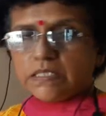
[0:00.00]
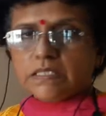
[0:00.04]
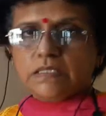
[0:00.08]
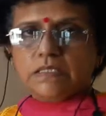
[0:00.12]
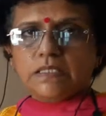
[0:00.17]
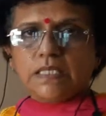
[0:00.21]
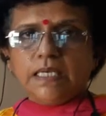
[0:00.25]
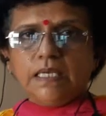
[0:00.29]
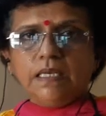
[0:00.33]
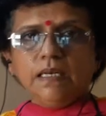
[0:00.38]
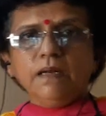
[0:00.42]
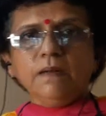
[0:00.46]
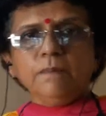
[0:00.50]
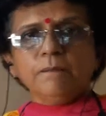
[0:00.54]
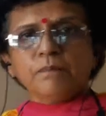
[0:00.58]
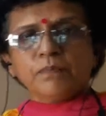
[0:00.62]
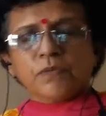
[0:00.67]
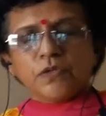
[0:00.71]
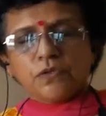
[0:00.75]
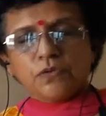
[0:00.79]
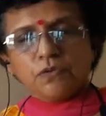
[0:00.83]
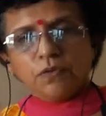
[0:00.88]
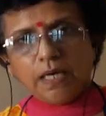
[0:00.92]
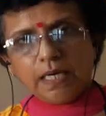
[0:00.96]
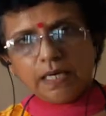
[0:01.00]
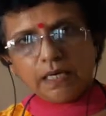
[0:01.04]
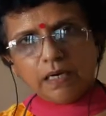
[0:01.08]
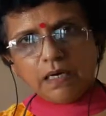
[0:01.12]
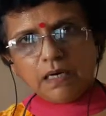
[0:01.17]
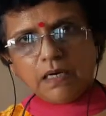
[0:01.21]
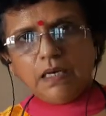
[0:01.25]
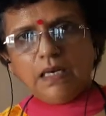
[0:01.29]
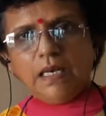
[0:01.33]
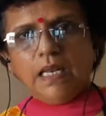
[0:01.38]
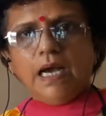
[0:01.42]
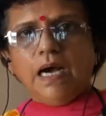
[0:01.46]
still you are
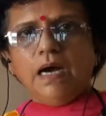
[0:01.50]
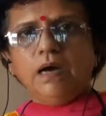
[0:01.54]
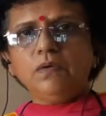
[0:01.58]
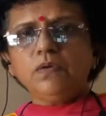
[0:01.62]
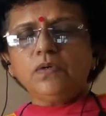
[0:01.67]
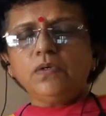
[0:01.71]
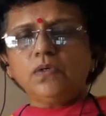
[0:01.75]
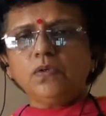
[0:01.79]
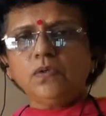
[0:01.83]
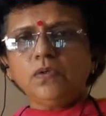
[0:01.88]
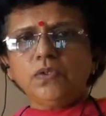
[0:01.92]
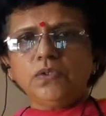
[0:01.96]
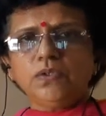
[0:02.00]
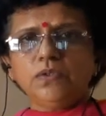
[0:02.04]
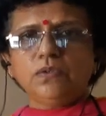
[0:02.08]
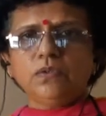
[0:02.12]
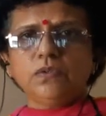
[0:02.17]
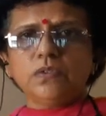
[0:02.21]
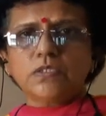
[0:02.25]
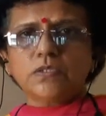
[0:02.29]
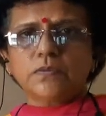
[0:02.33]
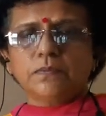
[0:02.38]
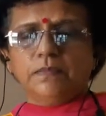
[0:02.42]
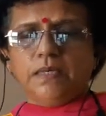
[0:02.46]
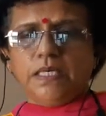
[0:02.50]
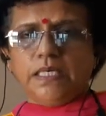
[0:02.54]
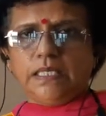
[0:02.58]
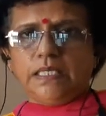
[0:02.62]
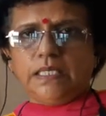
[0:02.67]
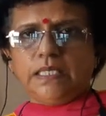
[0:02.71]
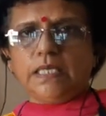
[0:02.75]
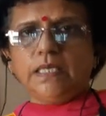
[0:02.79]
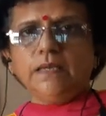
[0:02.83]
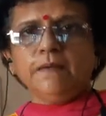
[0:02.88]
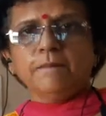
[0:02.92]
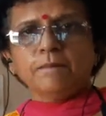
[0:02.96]
allowed to use
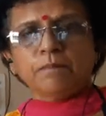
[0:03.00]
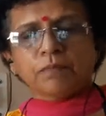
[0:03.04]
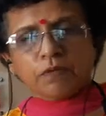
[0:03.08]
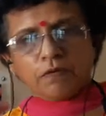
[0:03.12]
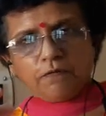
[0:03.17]
money